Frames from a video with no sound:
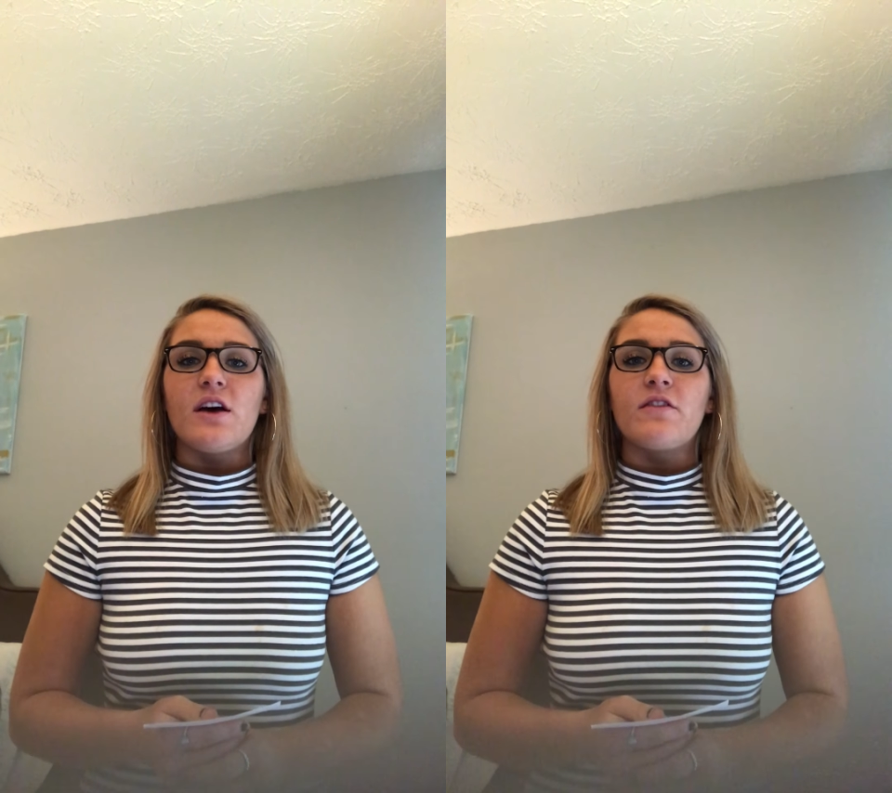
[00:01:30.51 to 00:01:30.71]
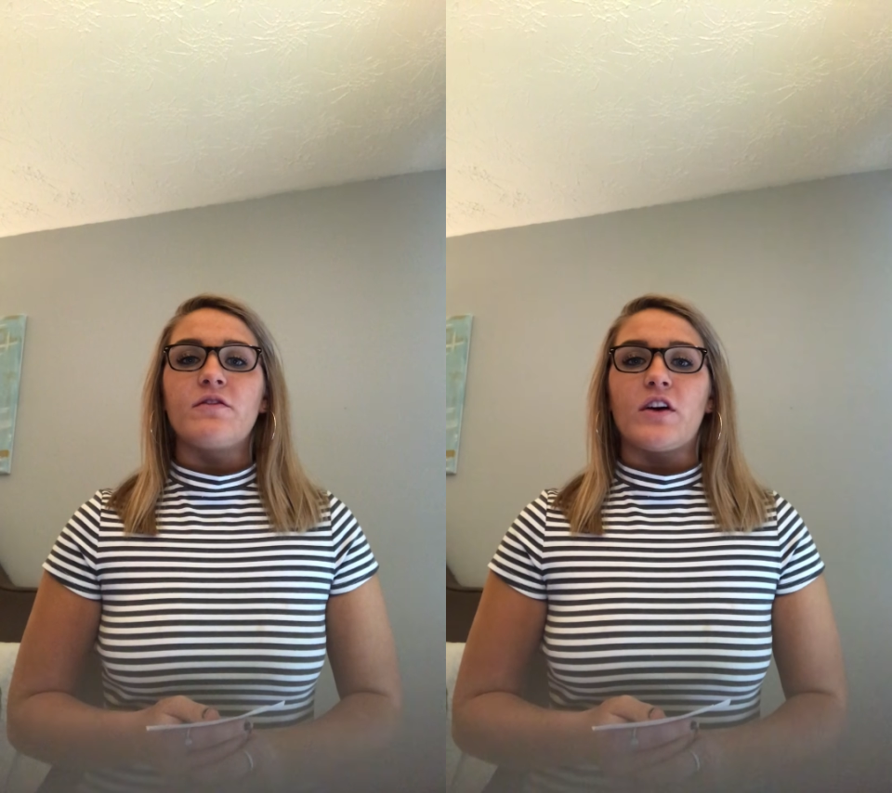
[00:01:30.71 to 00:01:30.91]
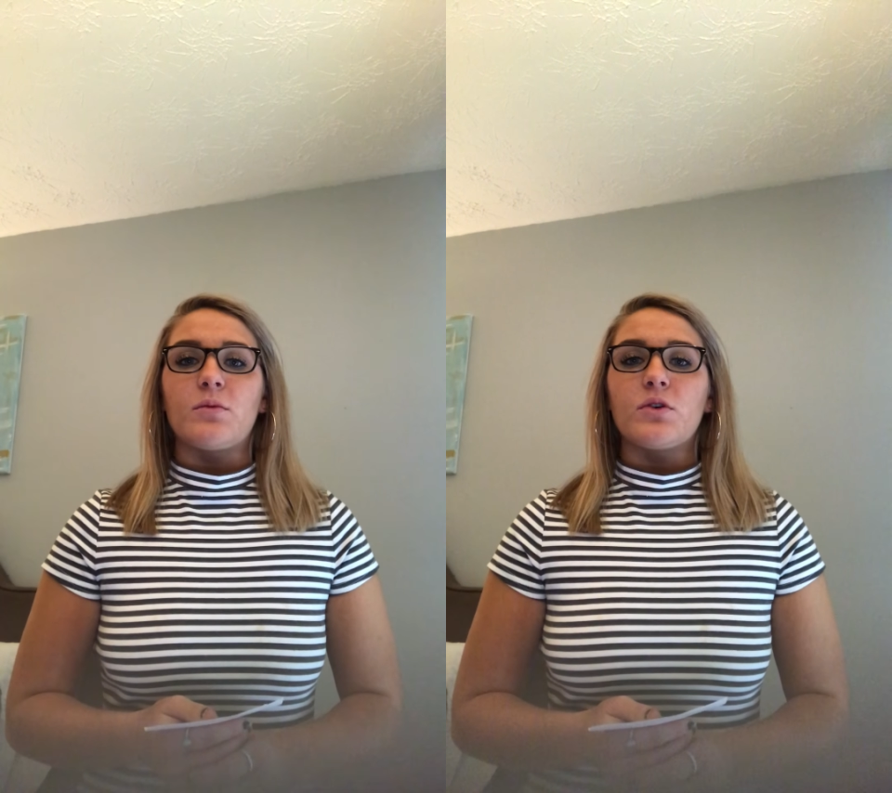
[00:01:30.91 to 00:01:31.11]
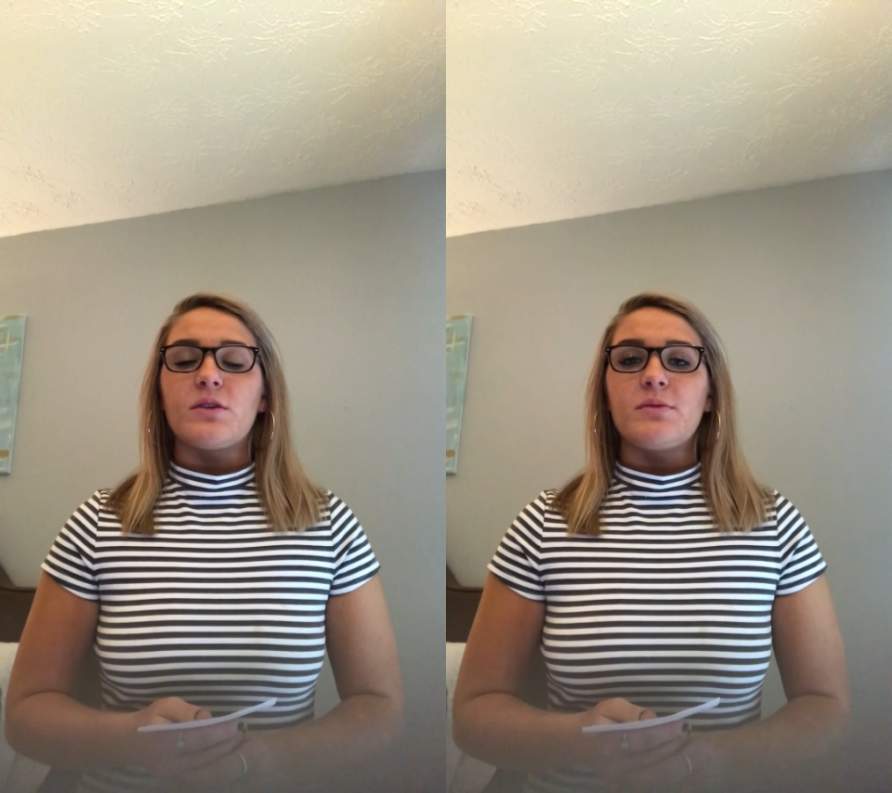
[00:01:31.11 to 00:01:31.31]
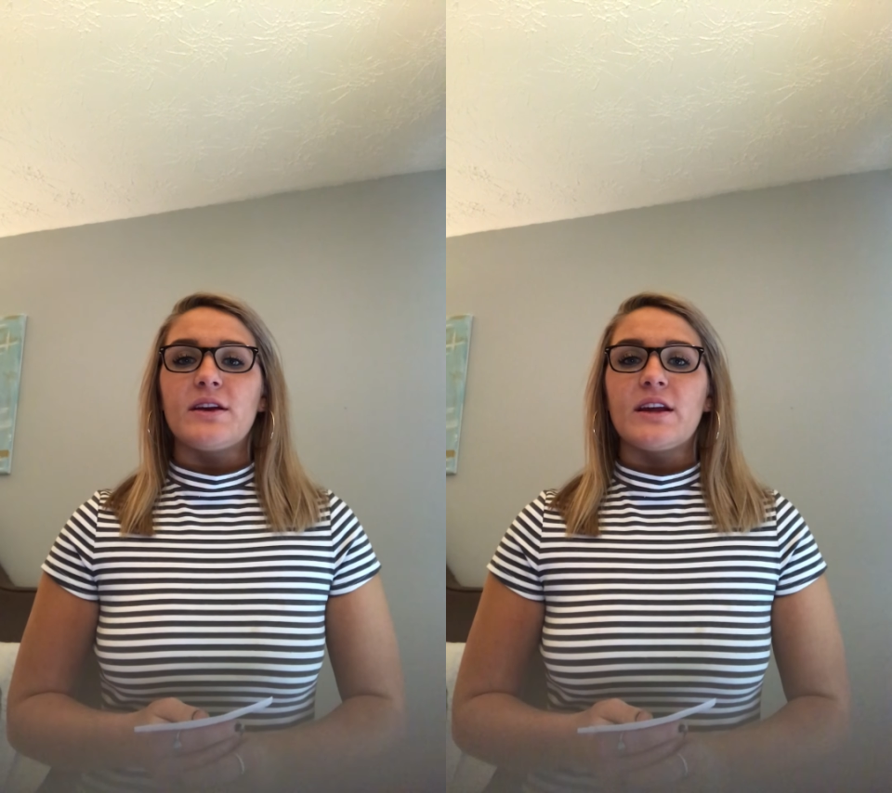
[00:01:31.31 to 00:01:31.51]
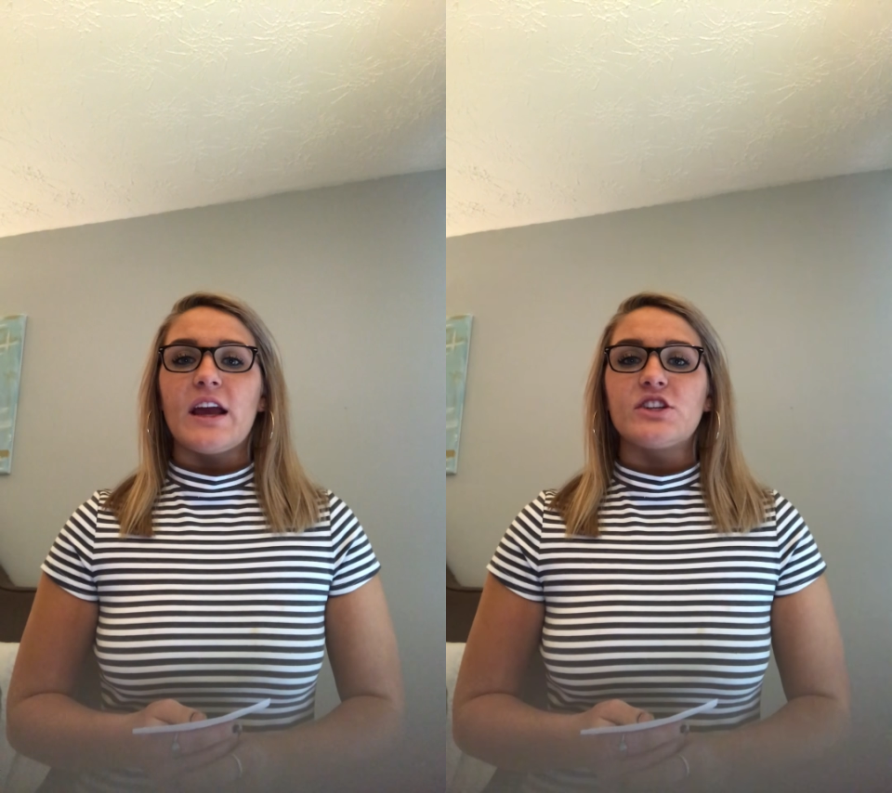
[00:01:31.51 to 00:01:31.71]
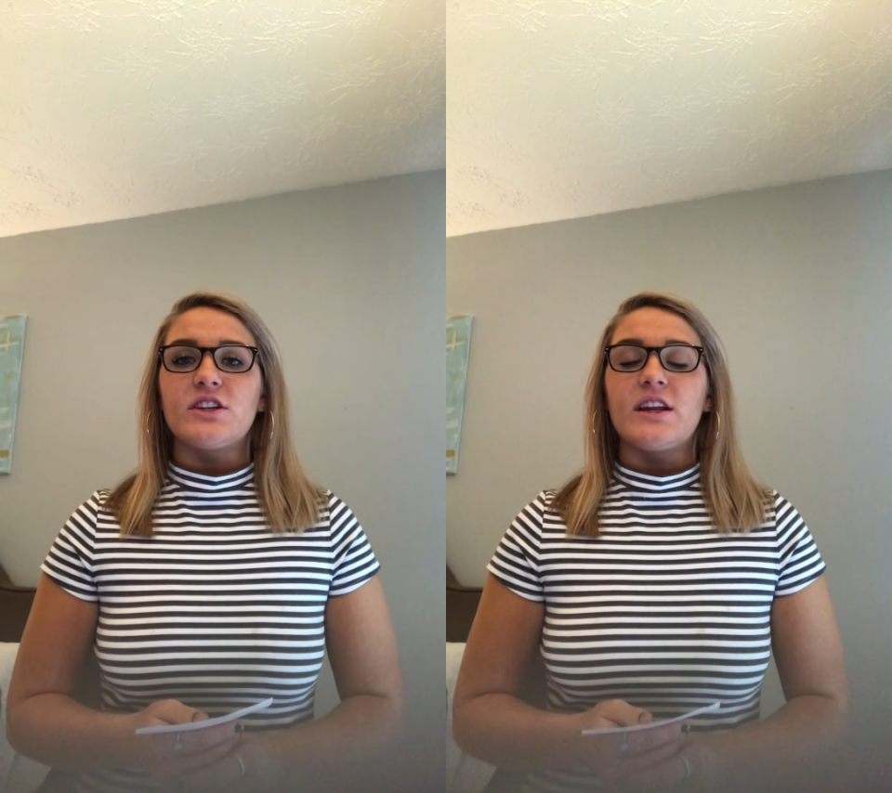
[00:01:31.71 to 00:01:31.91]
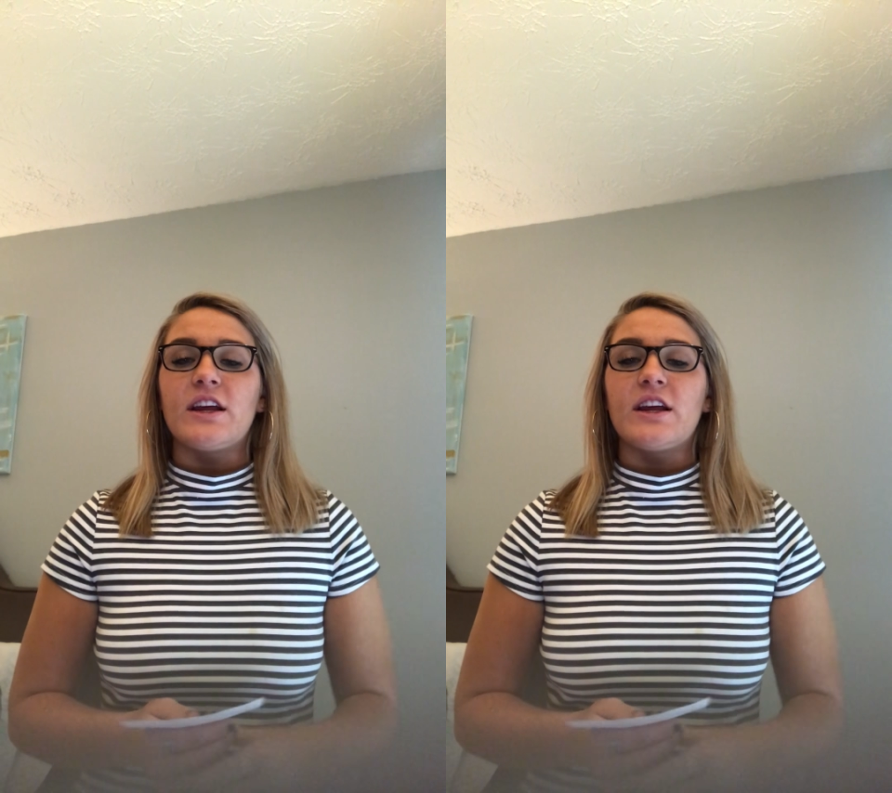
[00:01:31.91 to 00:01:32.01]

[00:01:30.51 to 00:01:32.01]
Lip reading: of verbal communication